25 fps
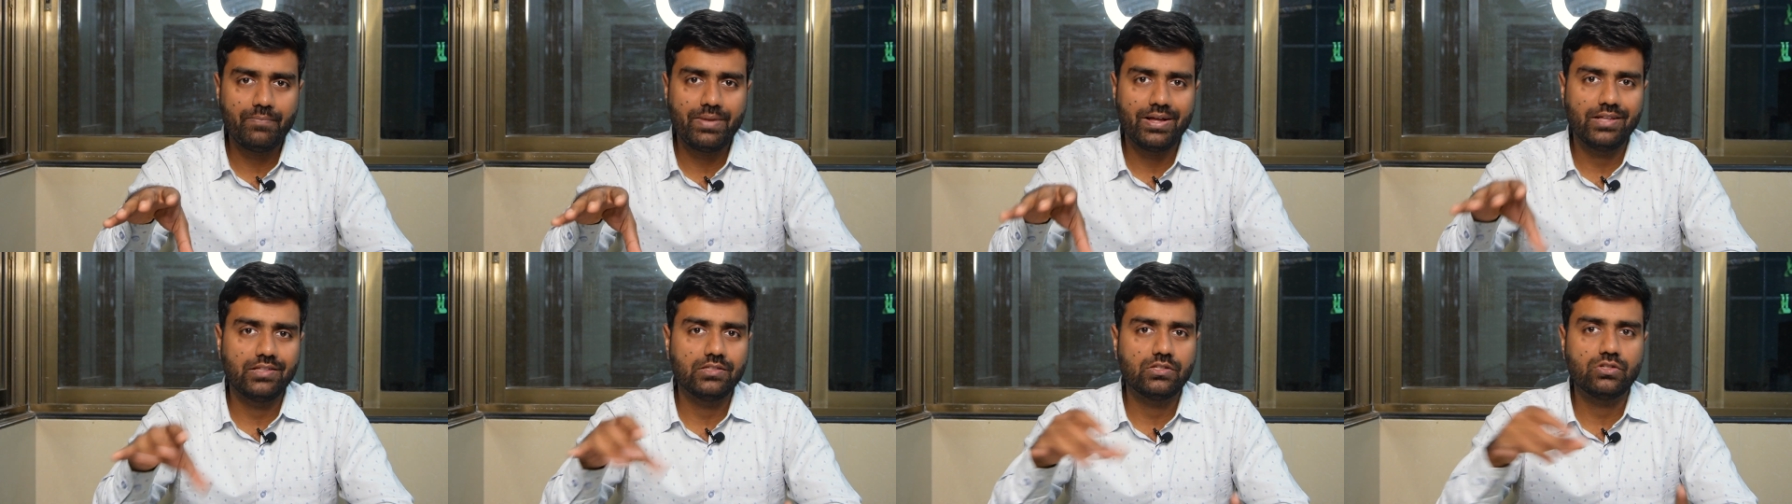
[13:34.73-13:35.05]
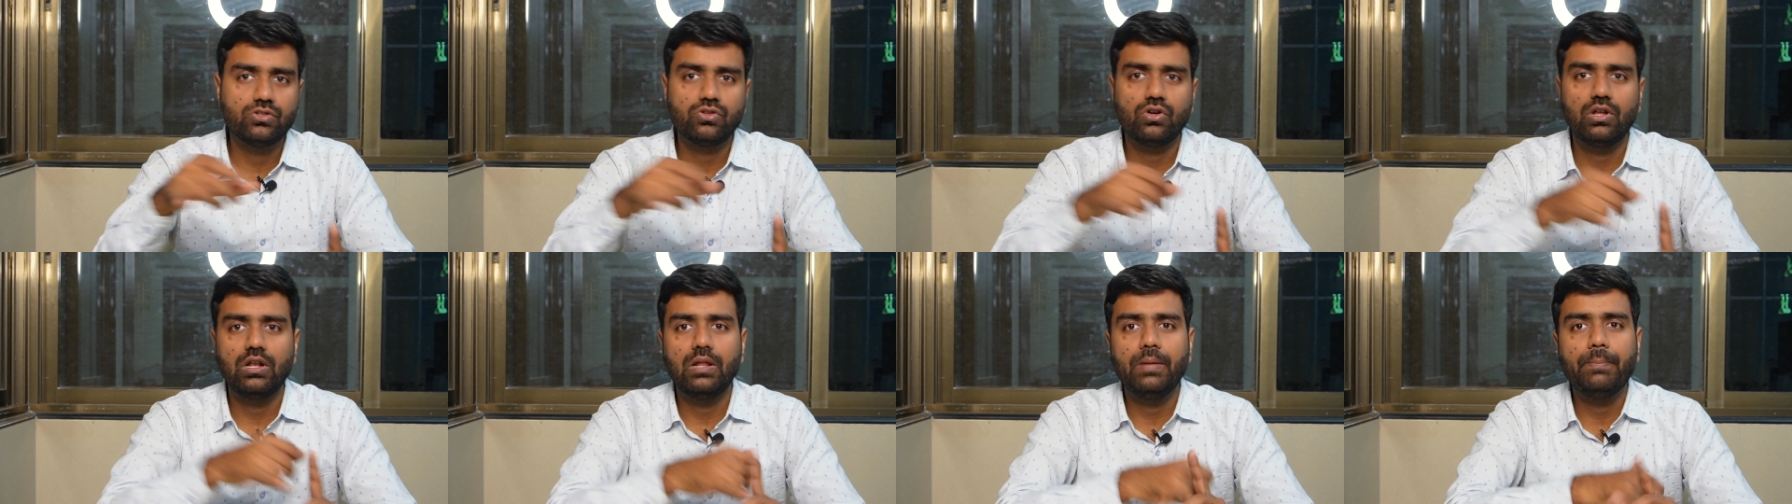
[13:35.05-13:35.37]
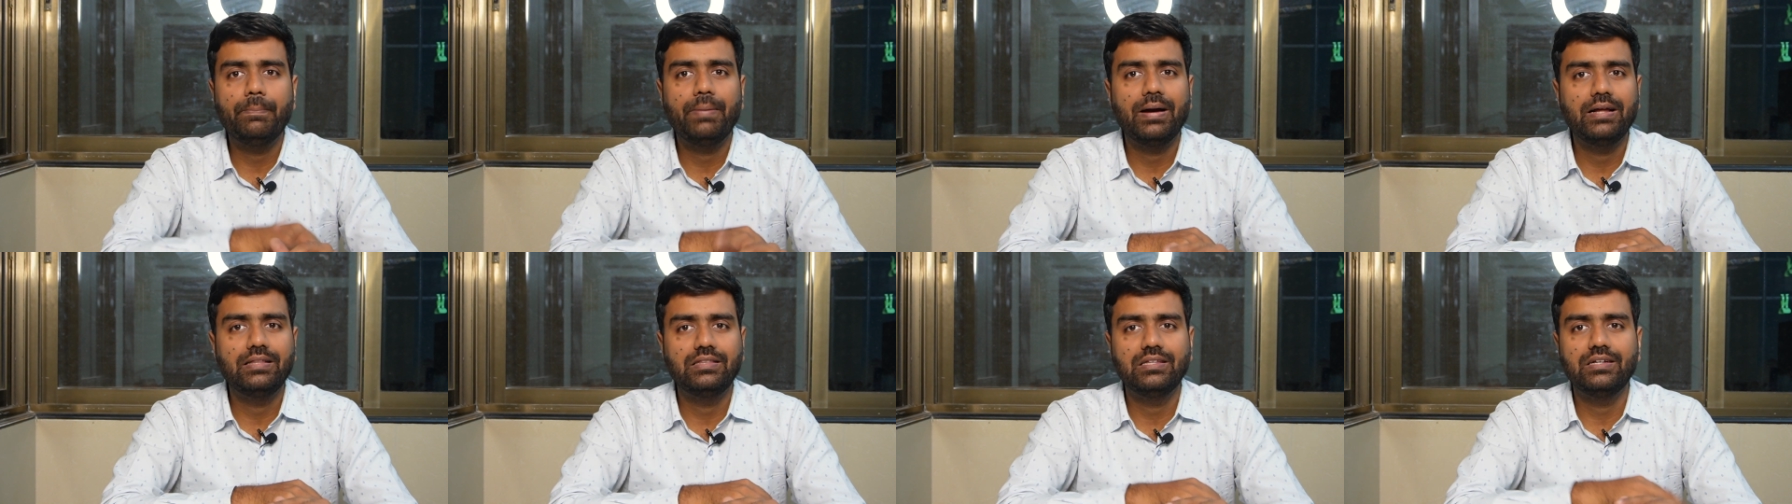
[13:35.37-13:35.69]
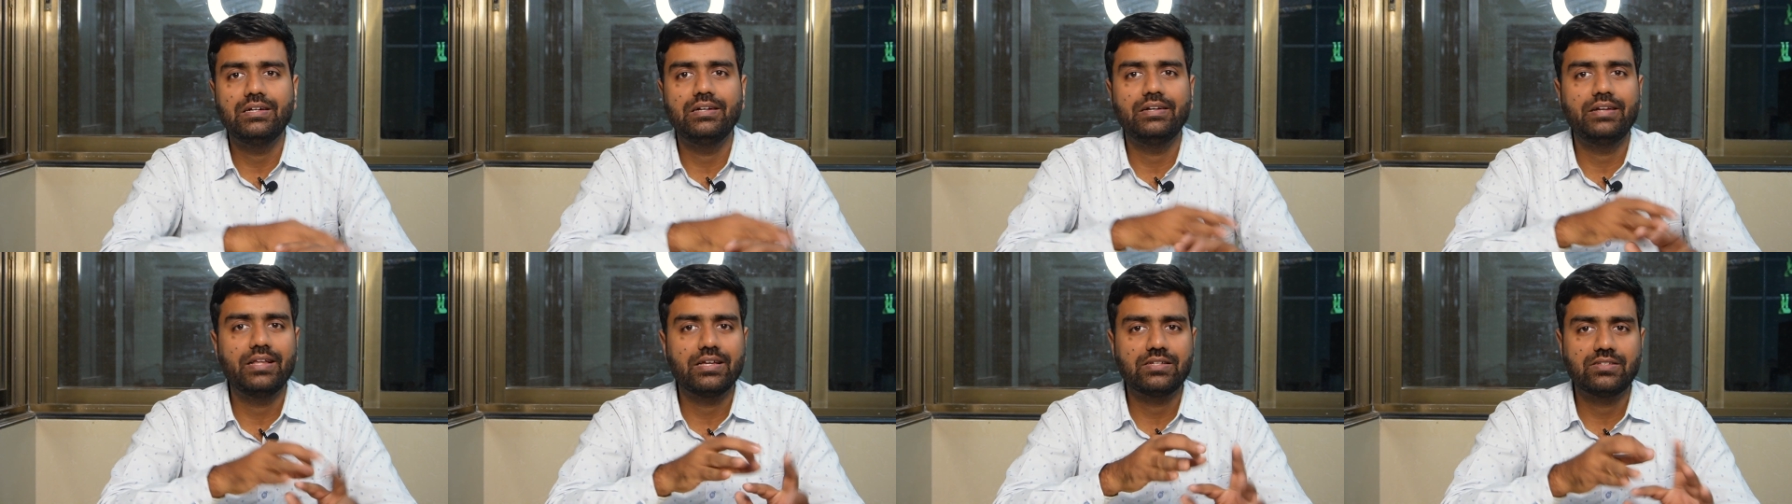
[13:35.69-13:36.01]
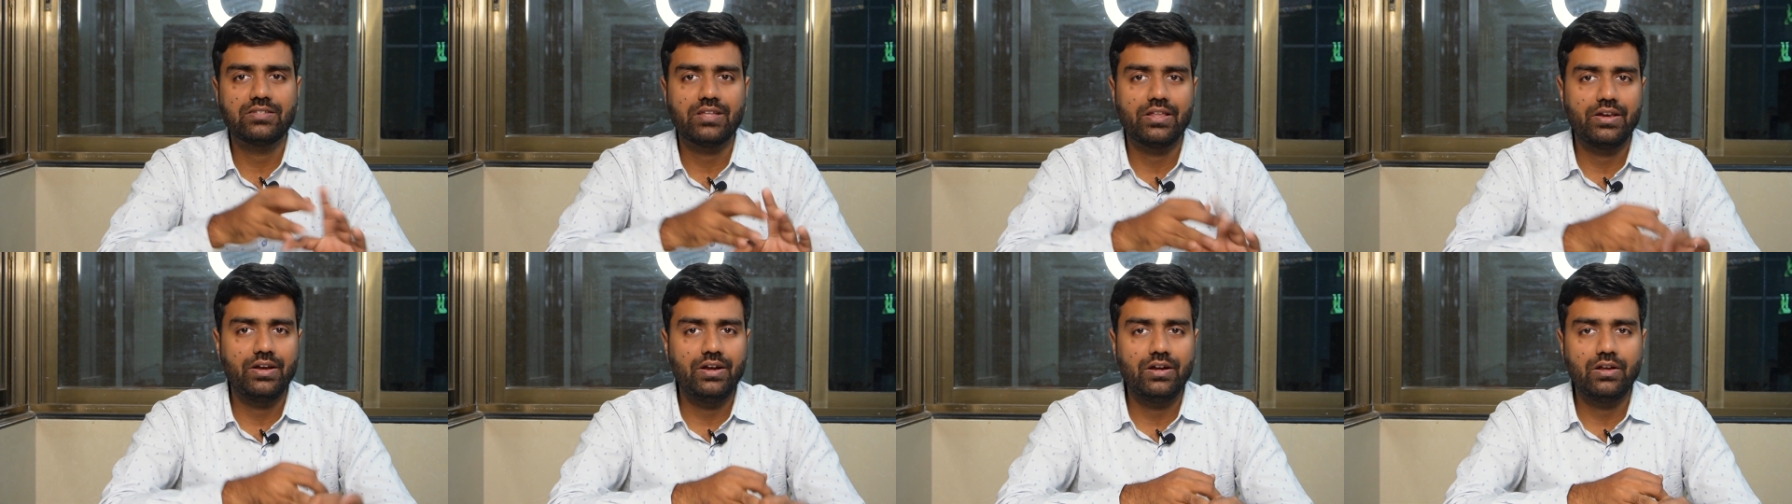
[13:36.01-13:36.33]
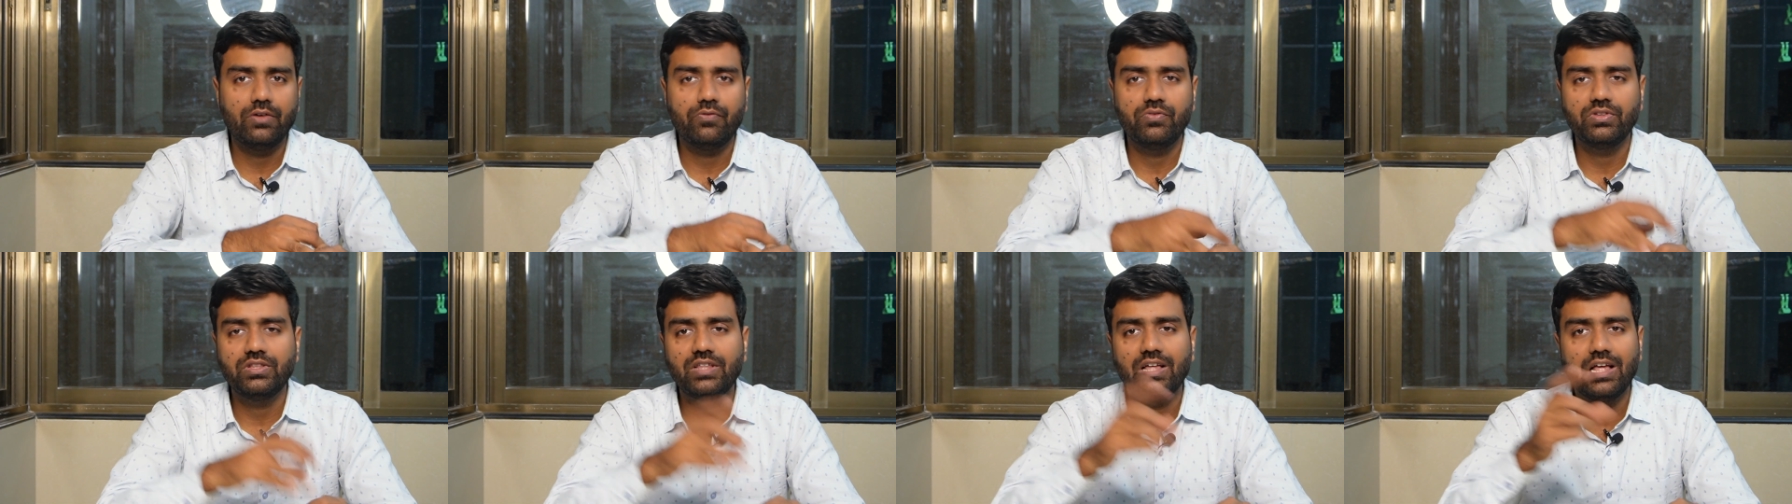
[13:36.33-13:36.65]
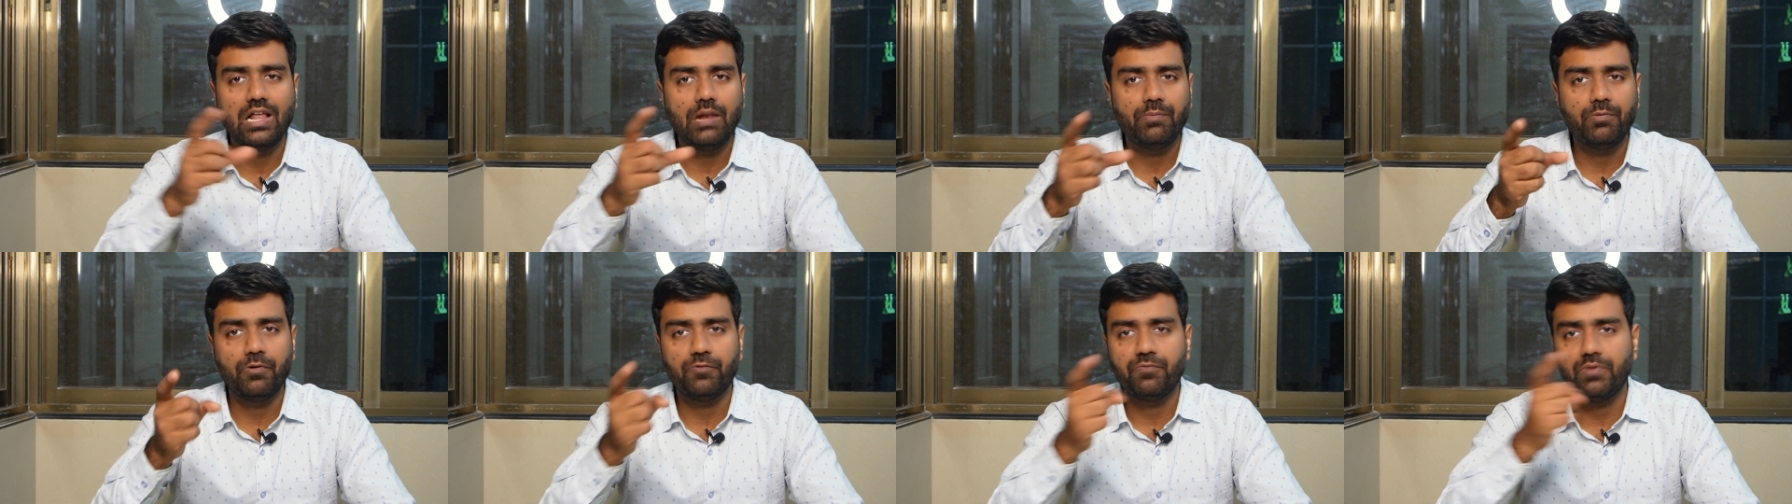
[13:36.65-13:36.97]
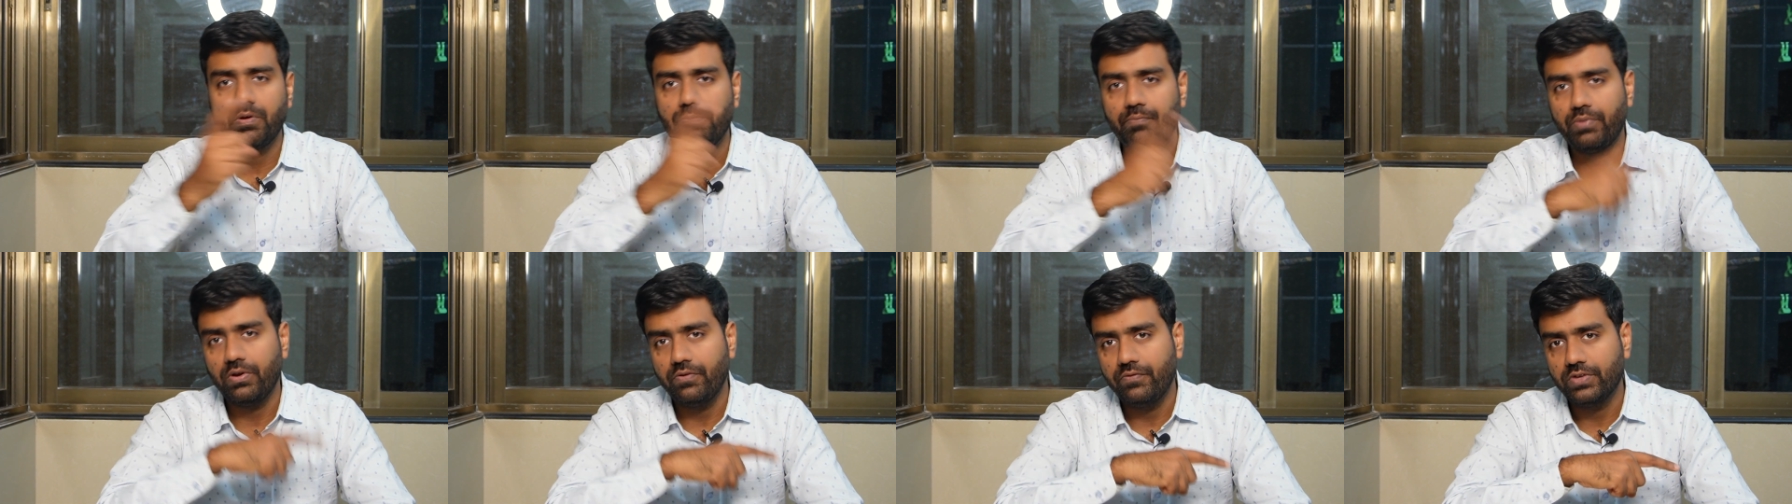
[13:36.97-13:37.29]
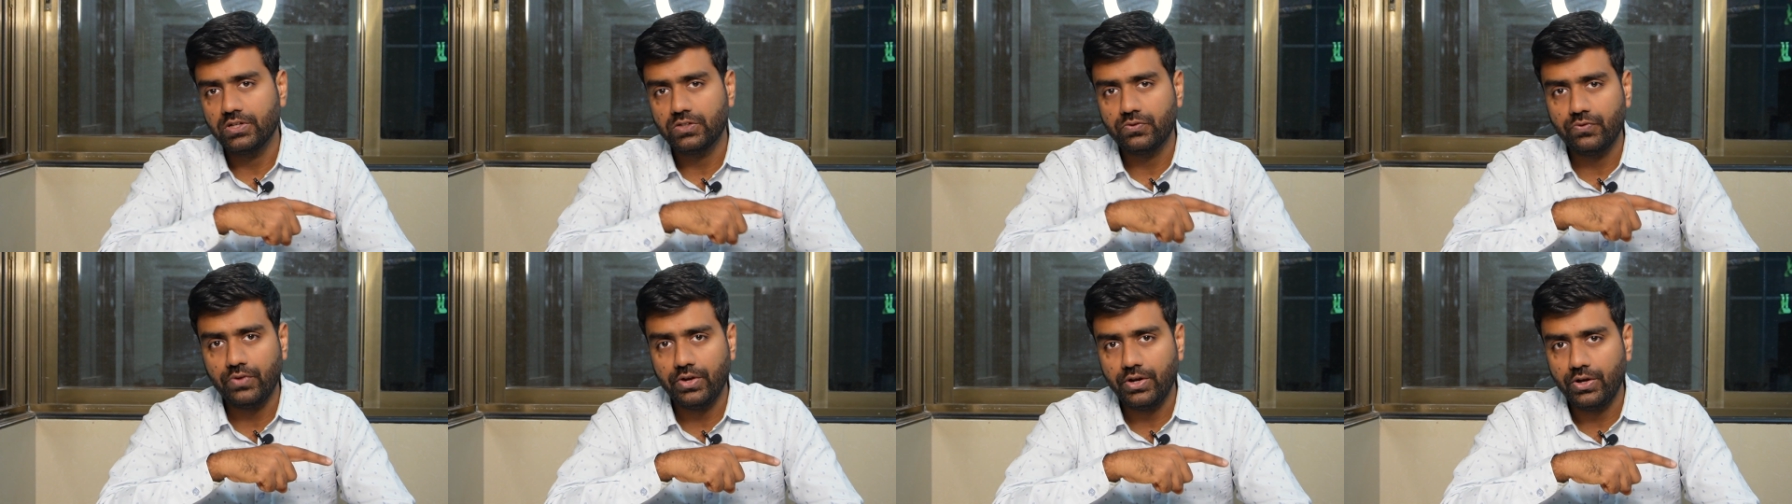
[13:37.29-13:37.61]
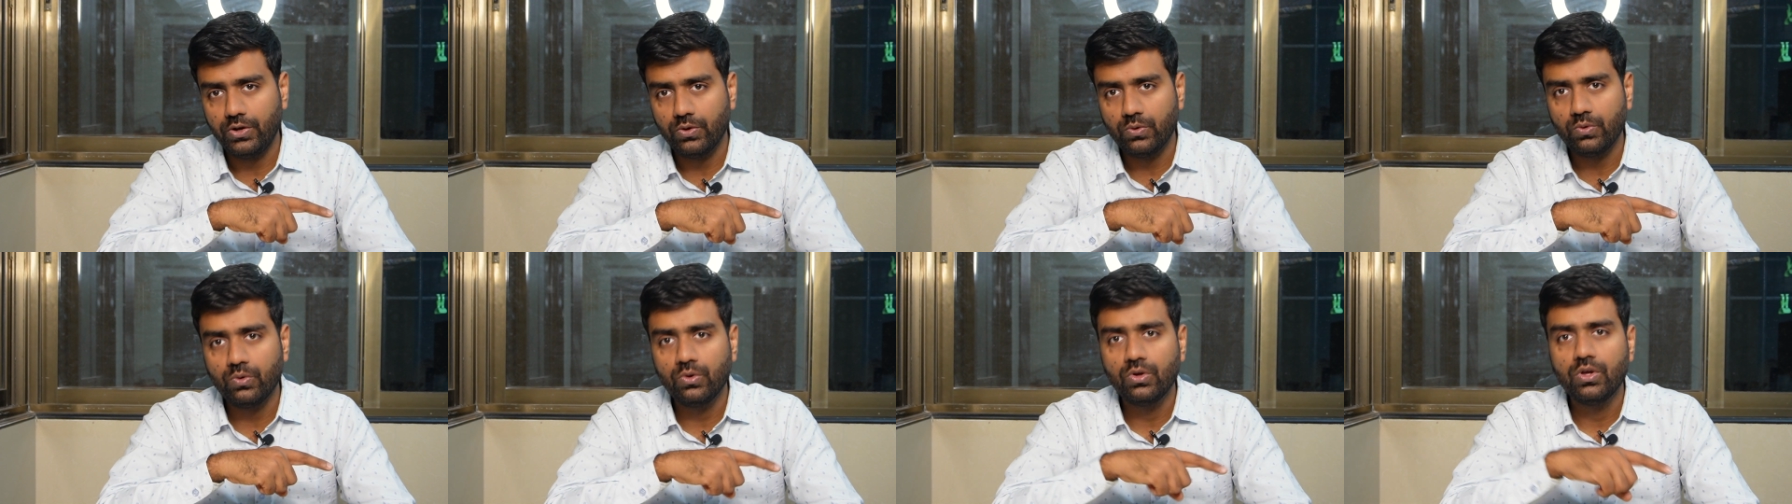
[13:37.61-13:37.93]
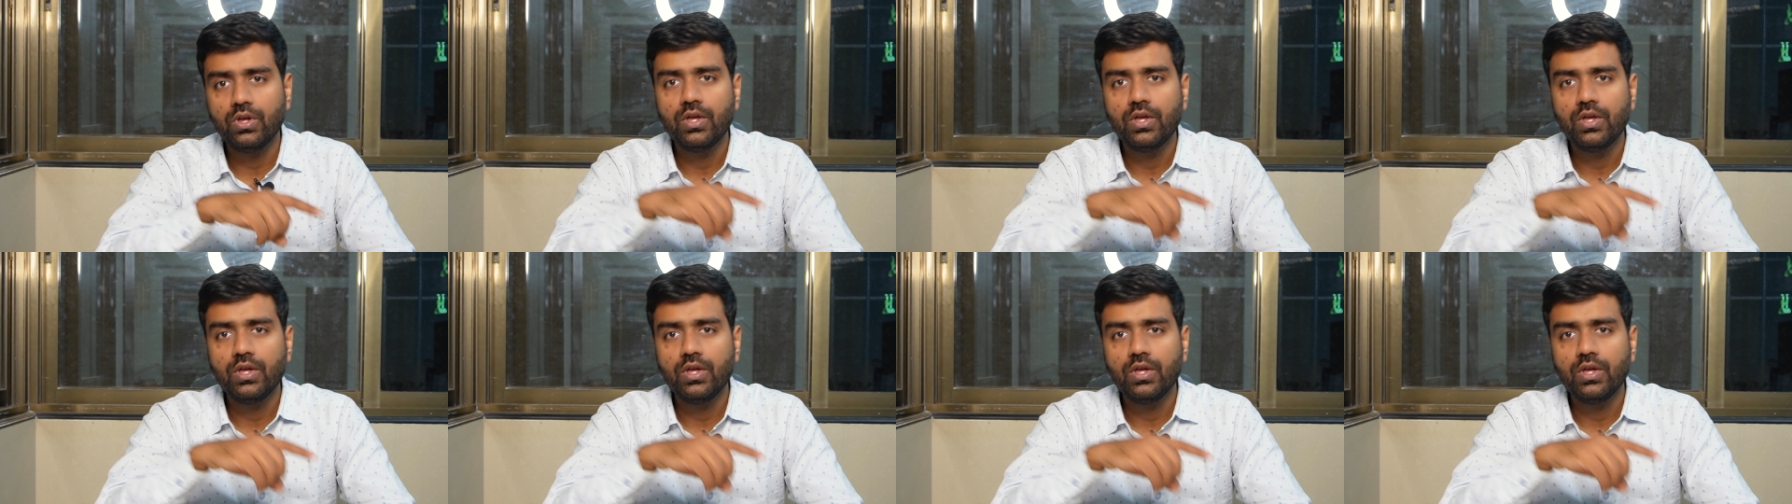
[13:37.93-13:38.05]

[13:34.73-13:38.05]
by installing Python text editor with the help of my previous video.